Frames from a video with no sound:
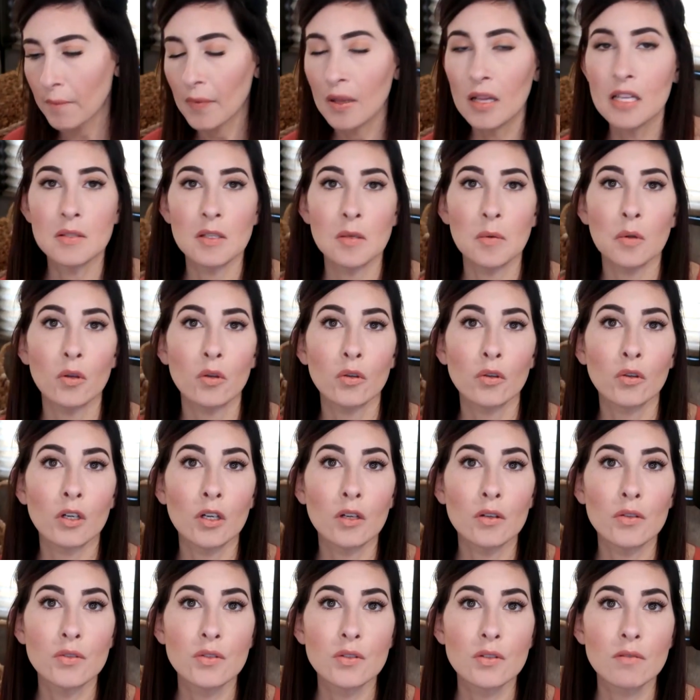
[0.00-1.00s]
It's a little
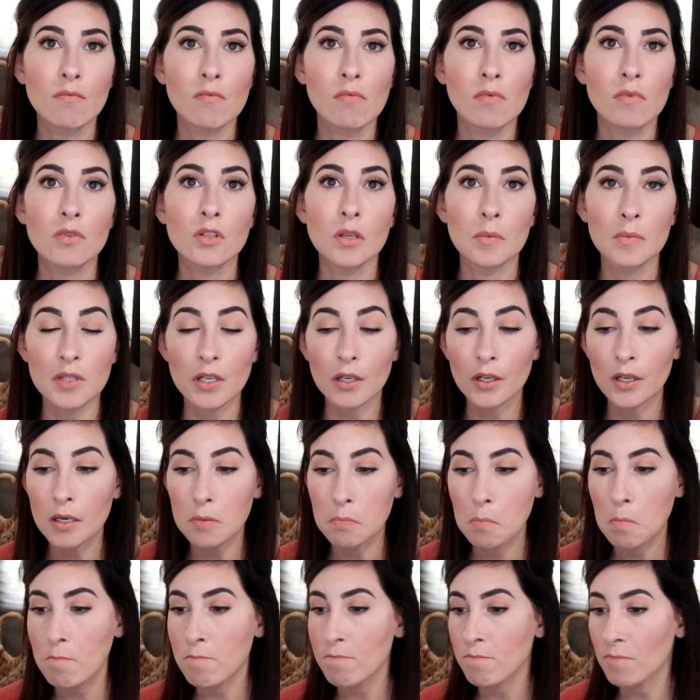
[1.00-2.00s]
gross, so I'm sorry,
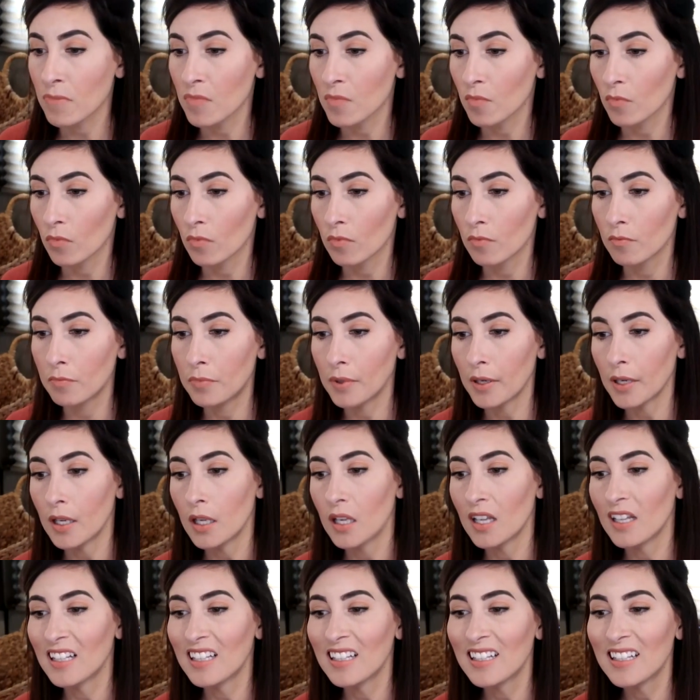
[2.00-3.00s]
but
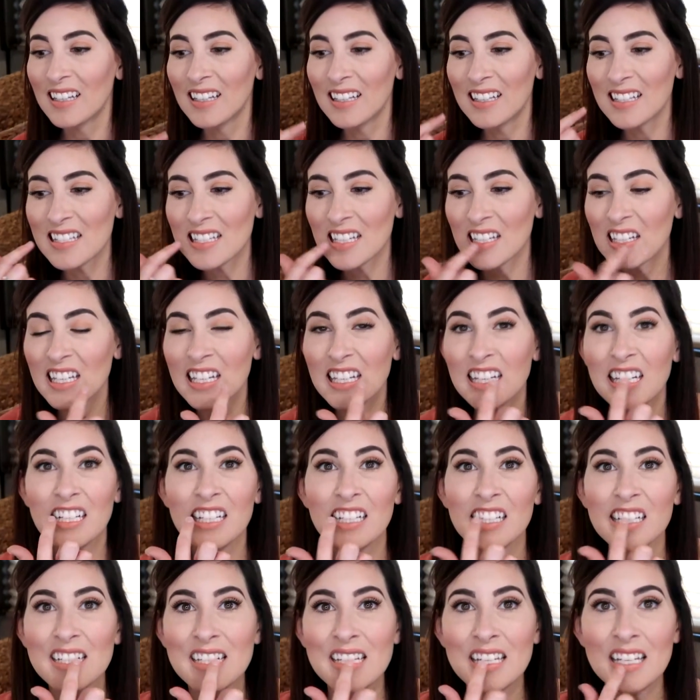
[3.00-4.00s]
instead of getting
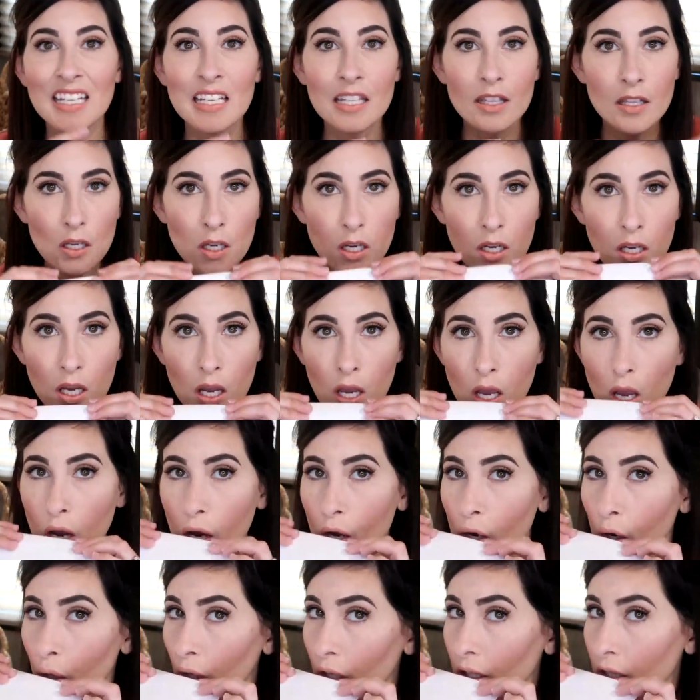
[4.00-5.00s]
on your teeth,
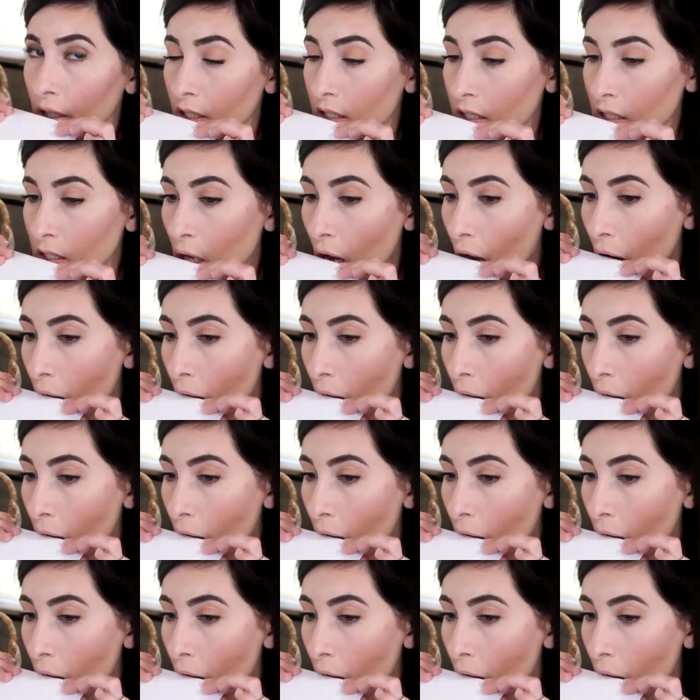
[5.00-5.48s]
go like this